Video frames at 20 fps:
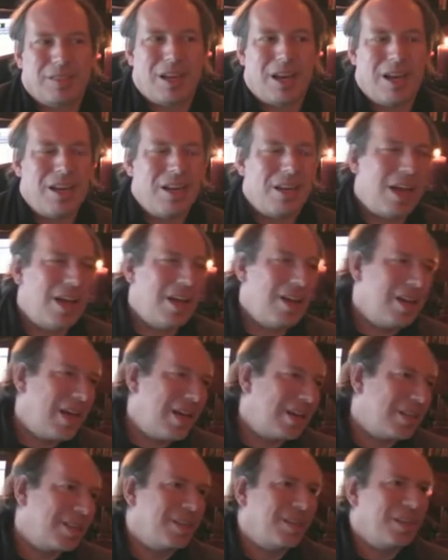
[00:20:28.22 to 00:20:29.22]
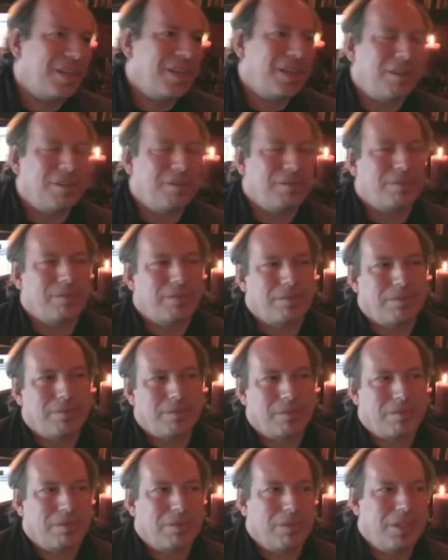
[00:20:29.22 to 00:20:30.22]
I like the...
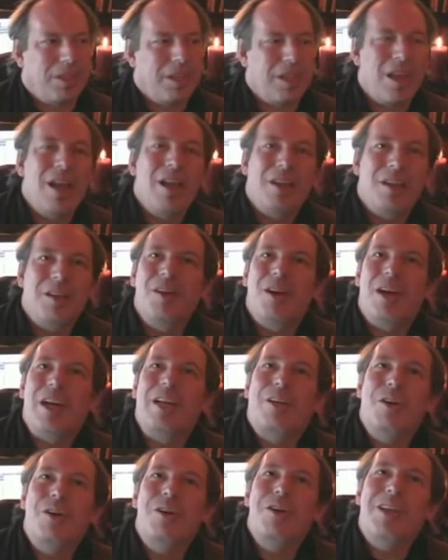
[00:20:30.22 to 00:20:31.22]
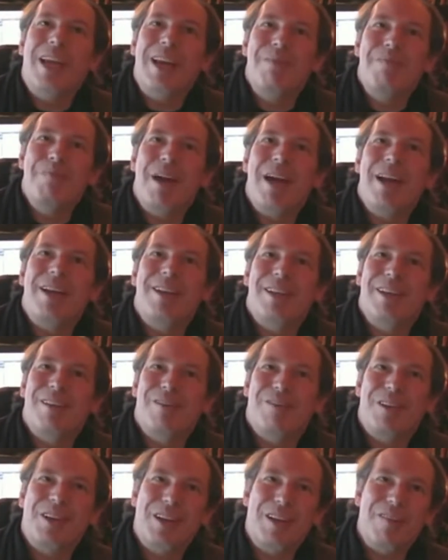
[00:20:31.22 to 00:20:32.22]
it could get better
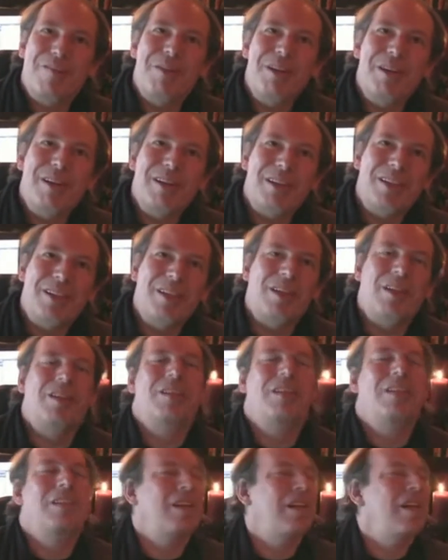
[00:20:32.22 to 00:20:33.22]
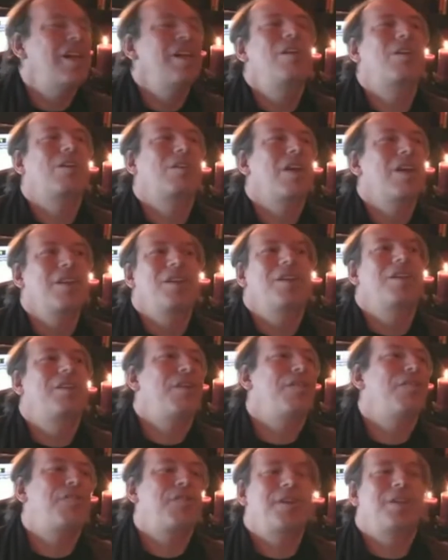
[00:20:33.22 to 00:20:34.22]
if you give me, look, the
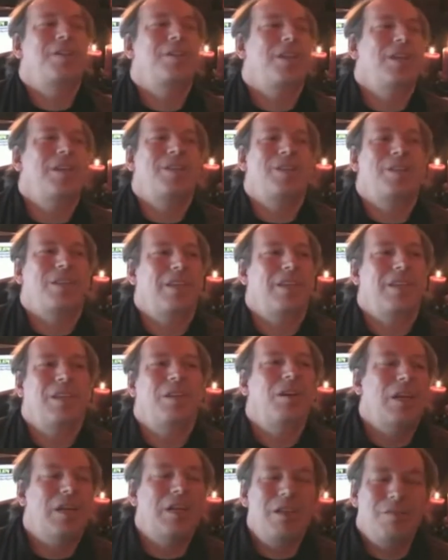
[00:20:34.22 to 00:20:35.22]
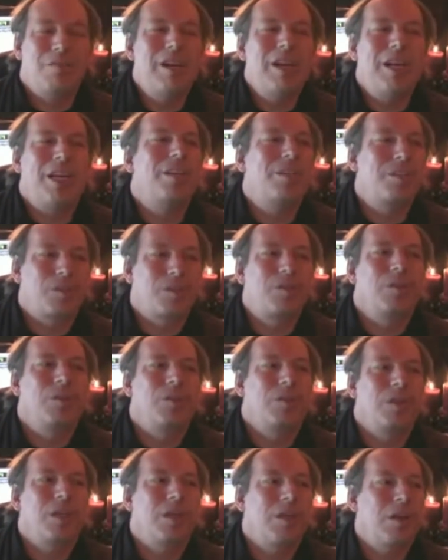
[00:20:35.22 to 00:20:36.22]
difference is, and it really is
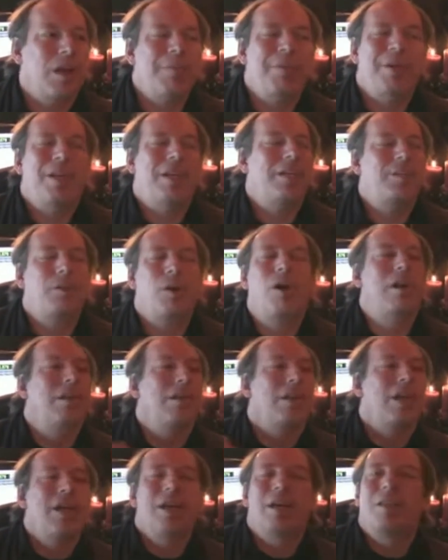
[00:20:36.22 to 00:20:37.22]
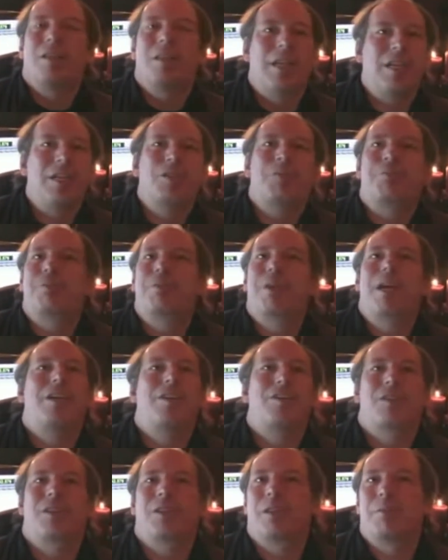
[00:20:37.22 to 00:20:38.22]
true, it's all the
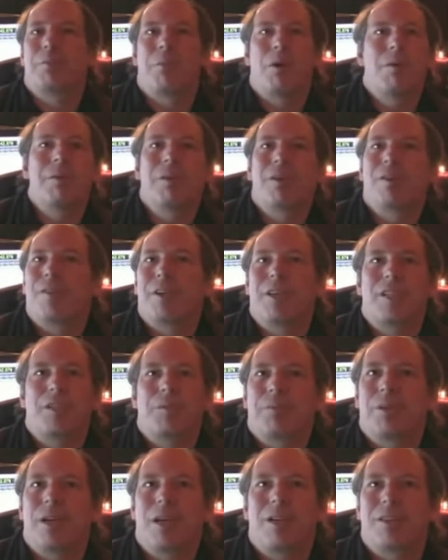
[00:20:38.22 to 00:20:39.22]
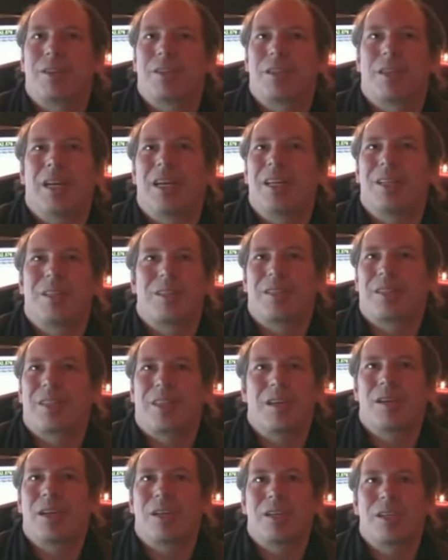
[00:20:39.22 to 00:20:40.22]
inspiration, the moment of inspiration is,
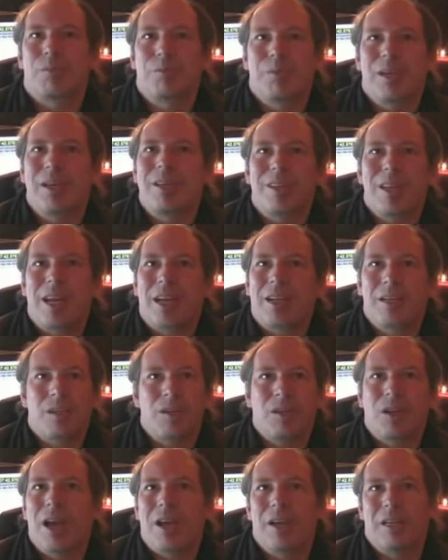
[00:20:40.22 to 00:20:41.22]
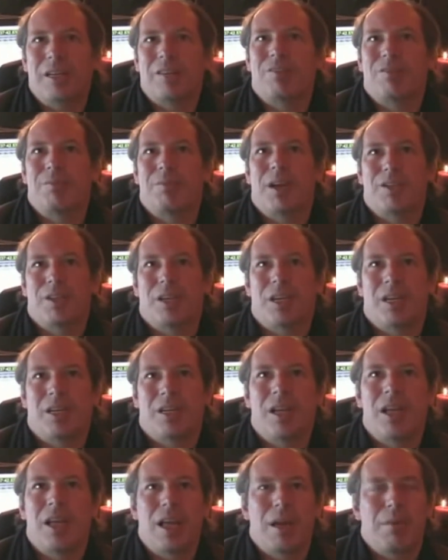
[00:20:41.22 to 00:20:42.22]
a split second. You can't even measure
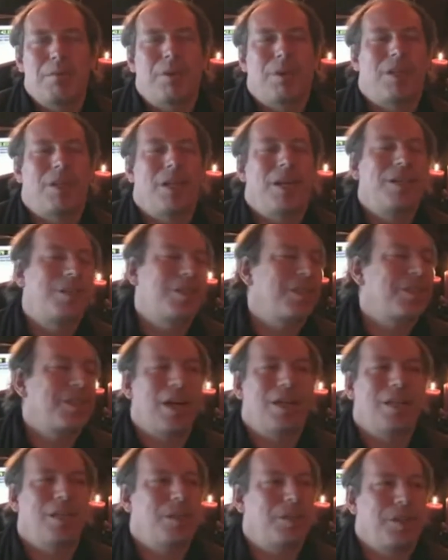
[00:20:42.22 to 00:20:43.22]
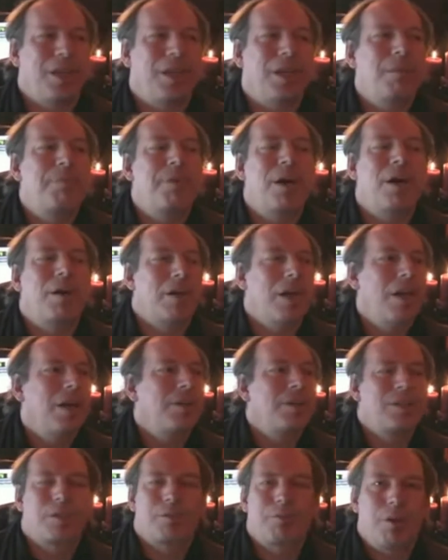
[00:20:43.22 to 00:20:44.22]
it. But there's this other thing about
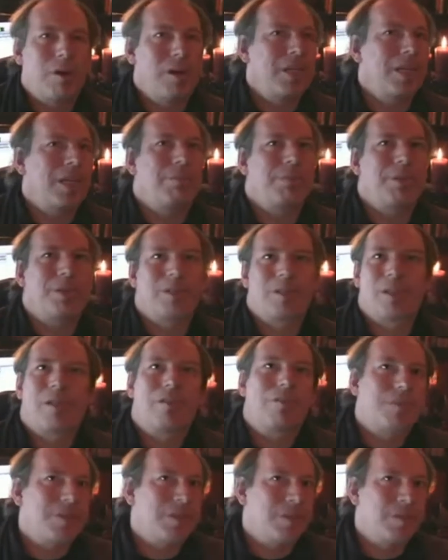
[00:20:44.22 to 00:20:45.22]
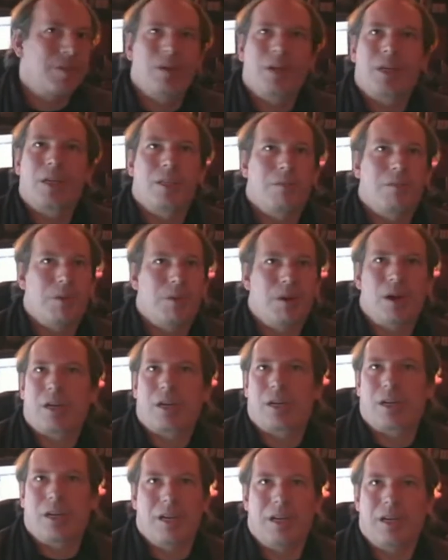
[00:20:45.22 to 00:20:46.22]
just rolling up your sleeves and doing the
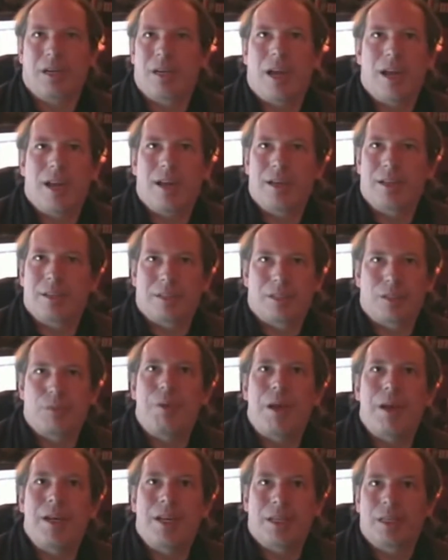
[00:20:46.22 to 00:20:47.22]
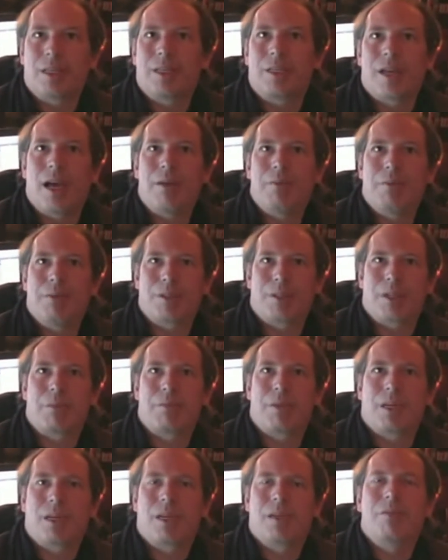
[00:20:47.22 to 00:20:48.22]
work and spending the time with
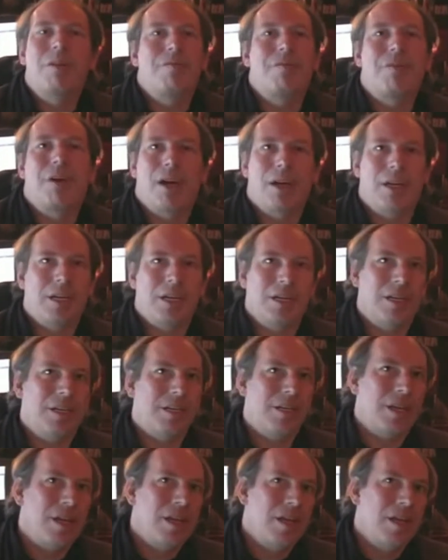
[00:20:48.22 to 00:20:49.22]
something and refining it.